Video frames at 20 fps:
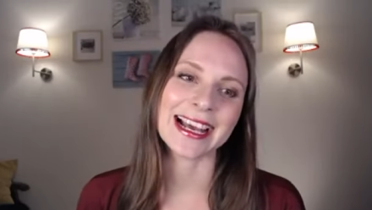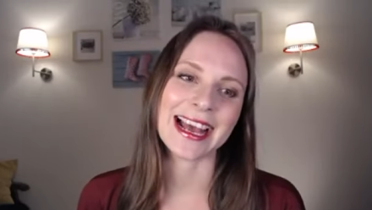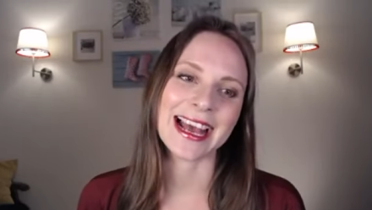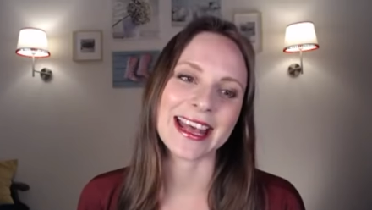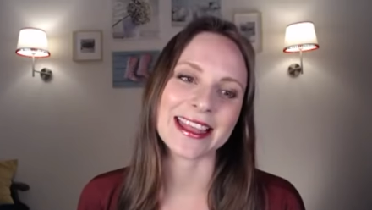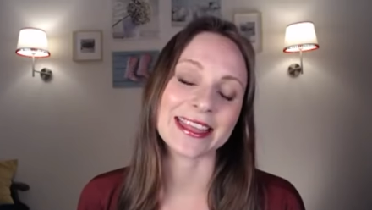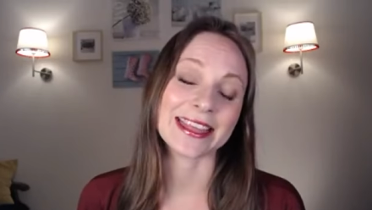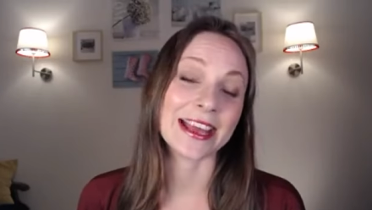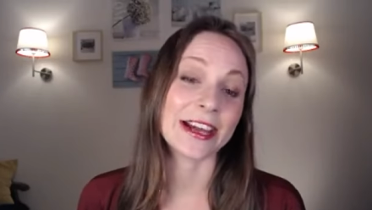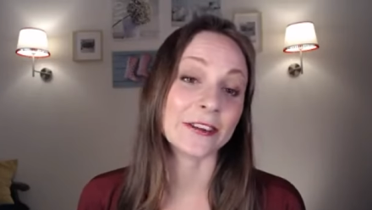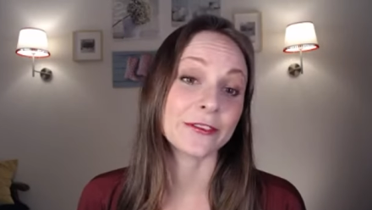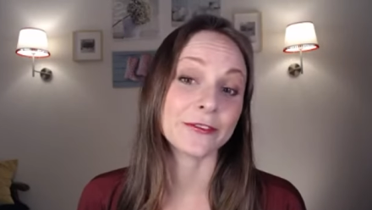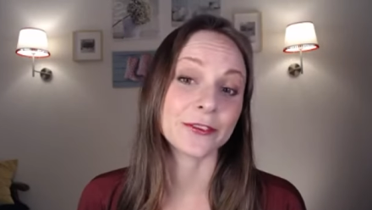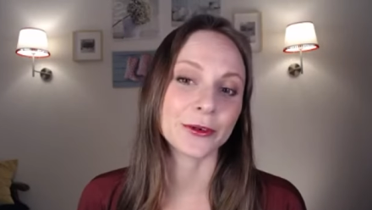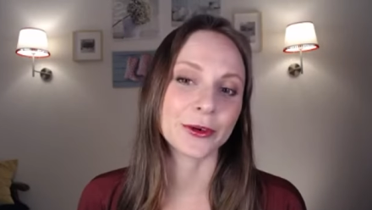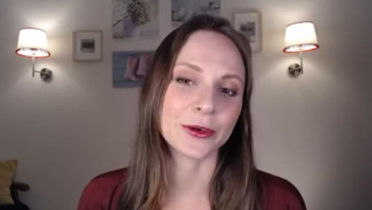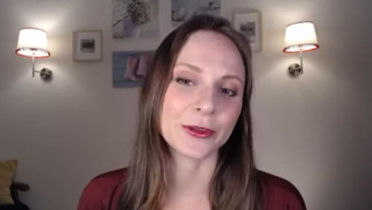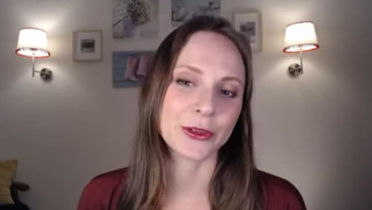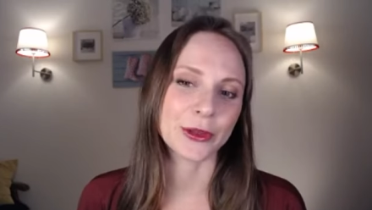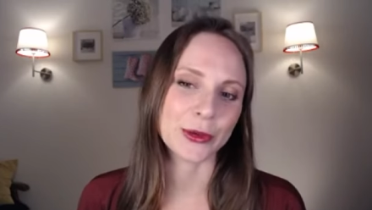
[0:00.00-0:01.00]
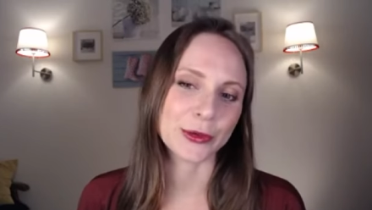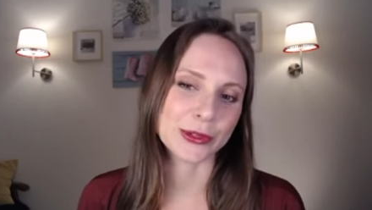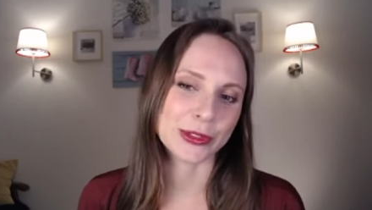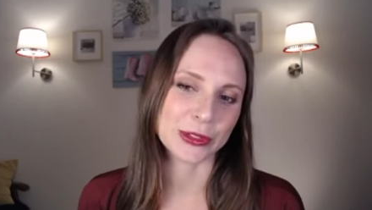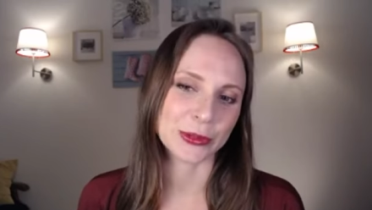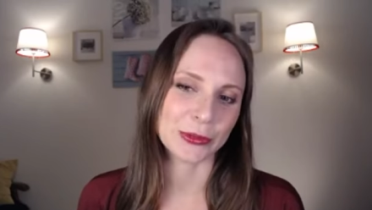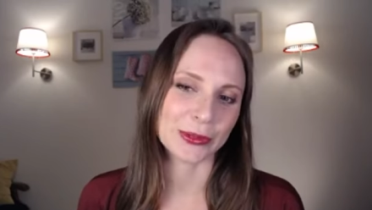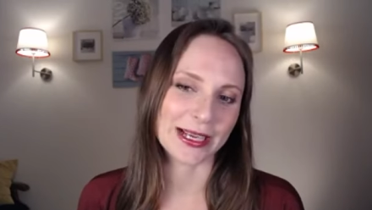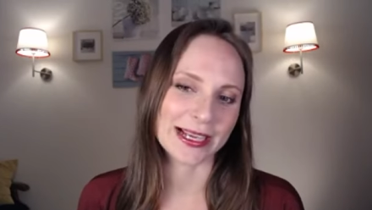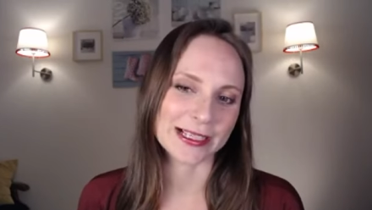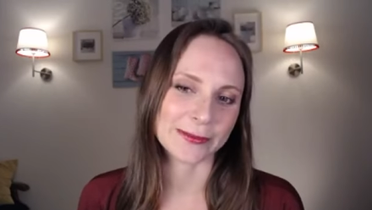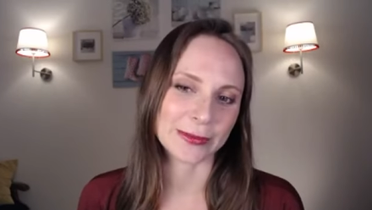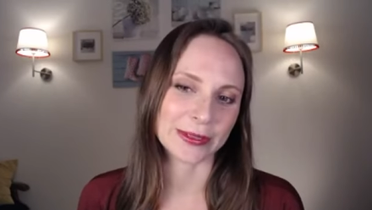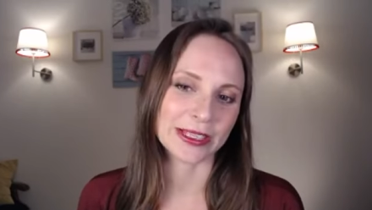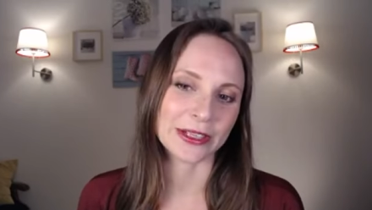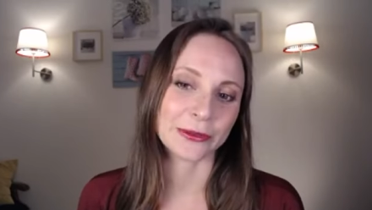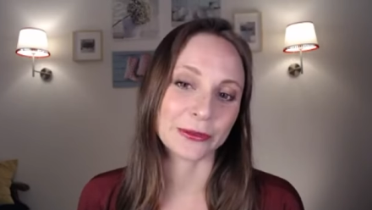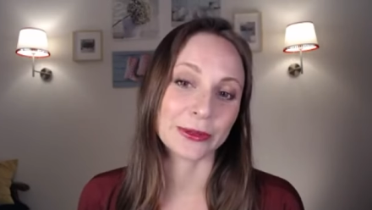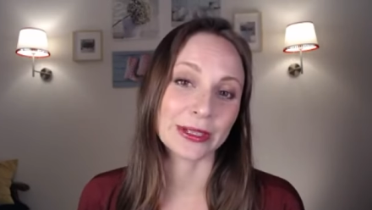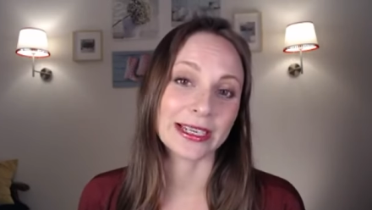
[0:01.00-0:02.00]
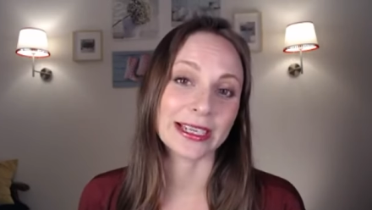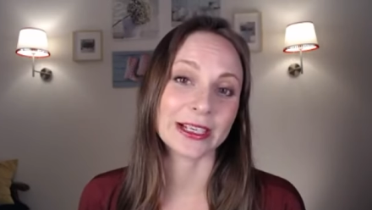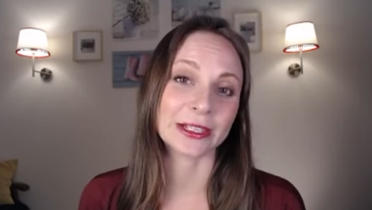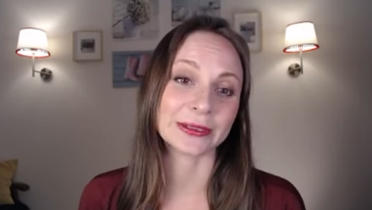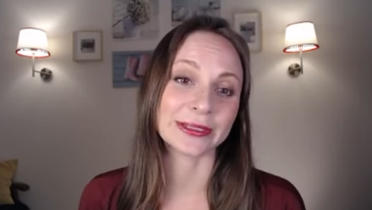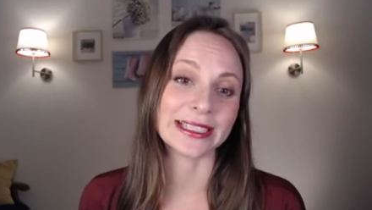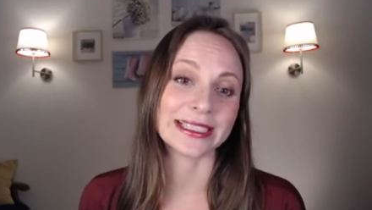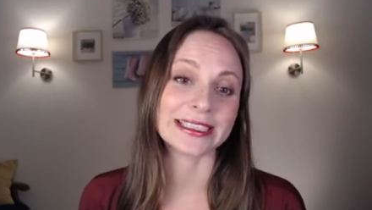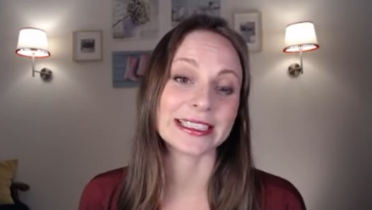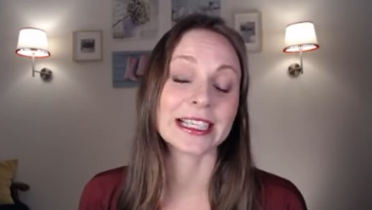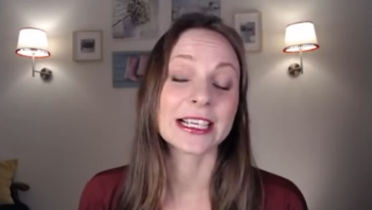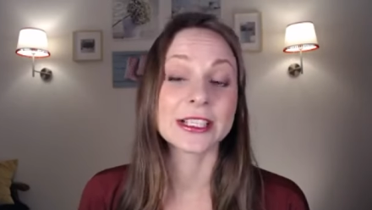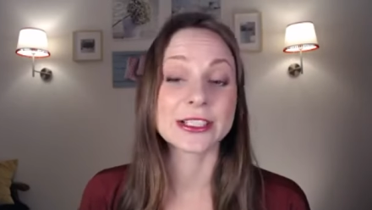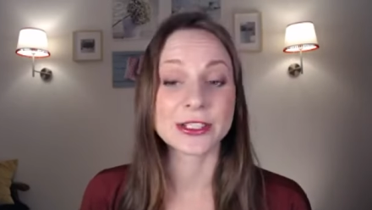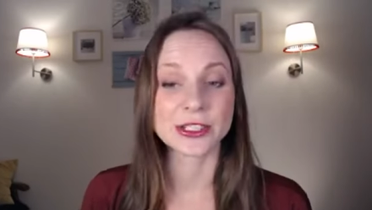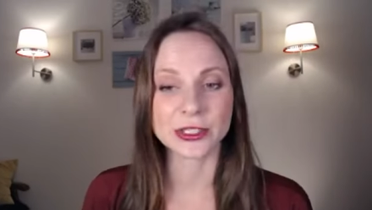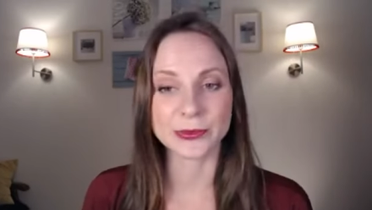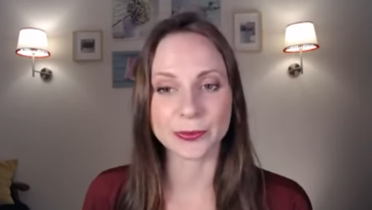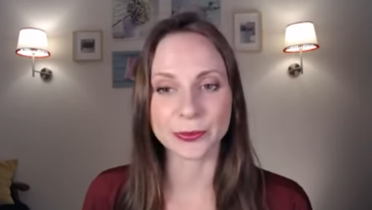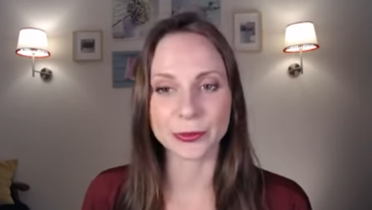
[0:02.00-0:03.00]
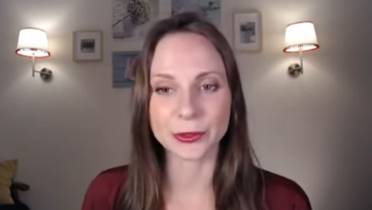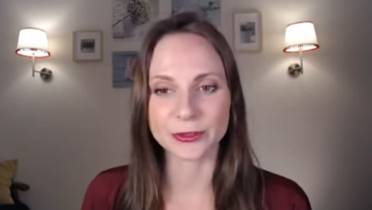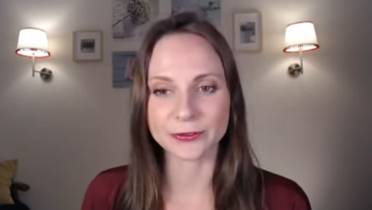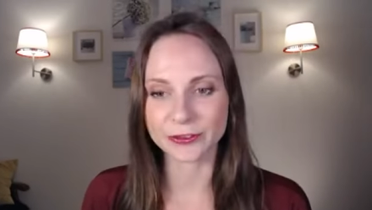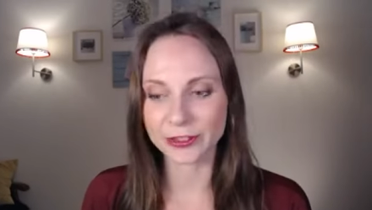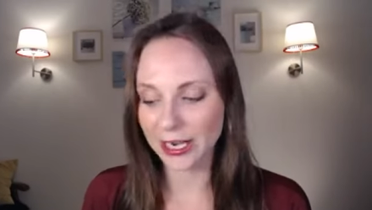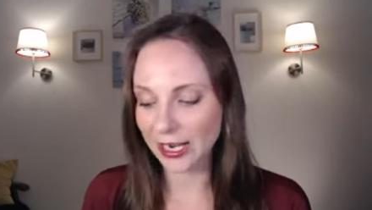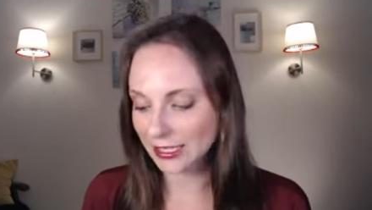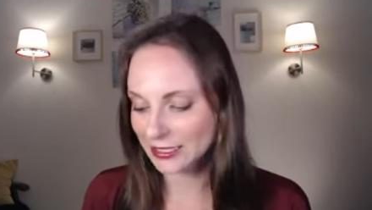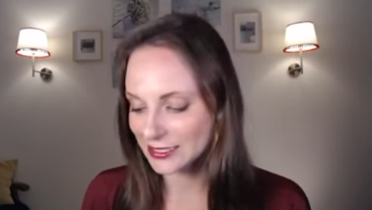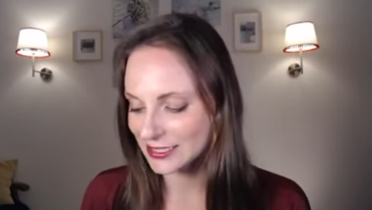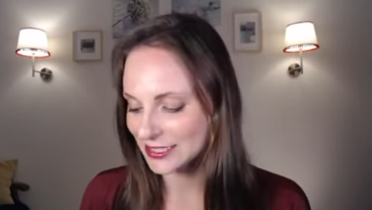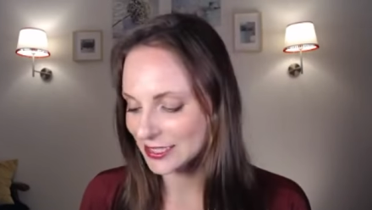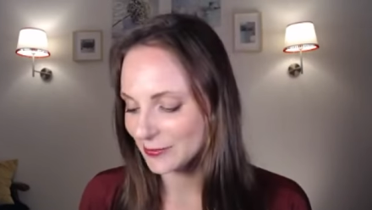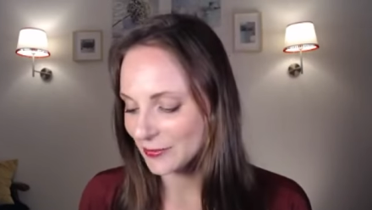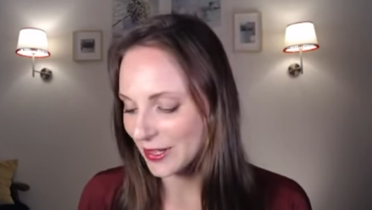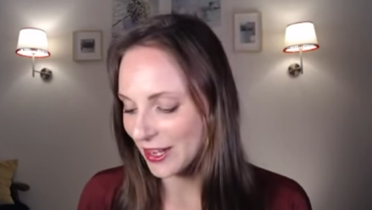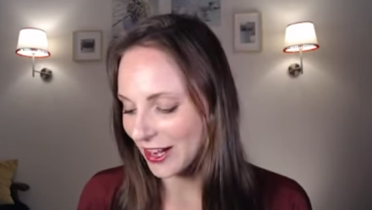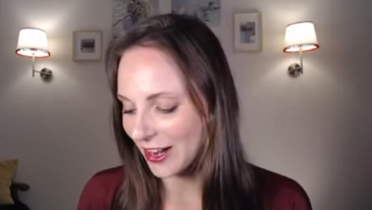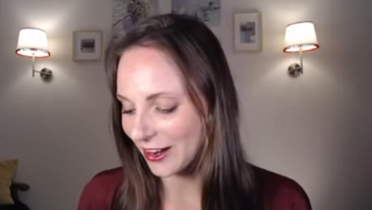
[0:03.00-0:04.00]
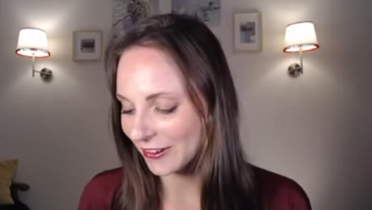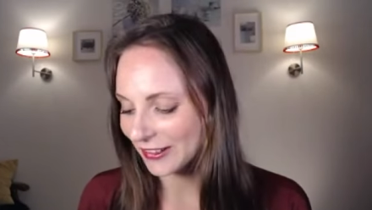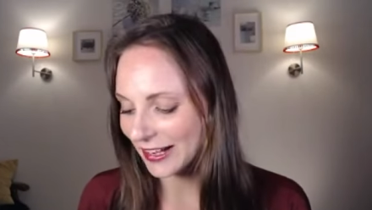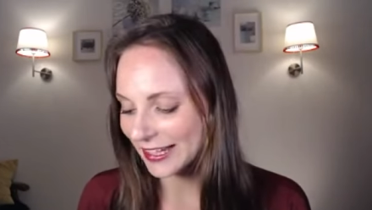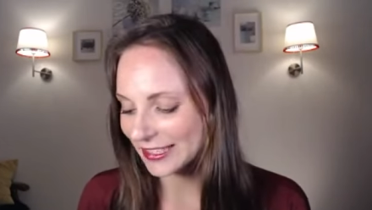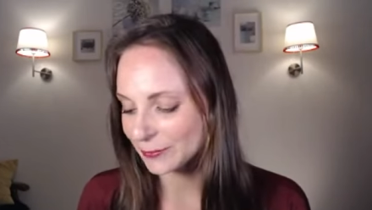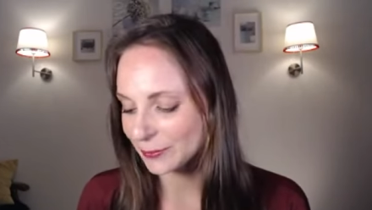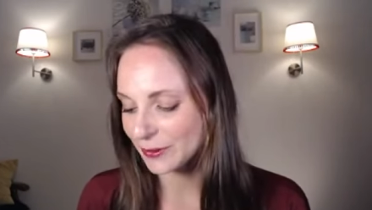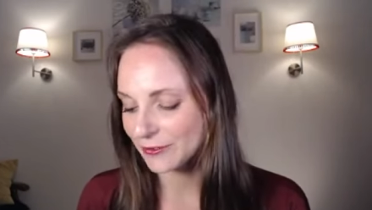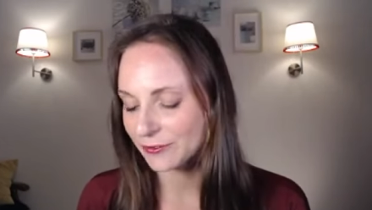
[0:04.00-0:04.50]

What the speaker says: and therefore those tools has been a really great support for us. All right,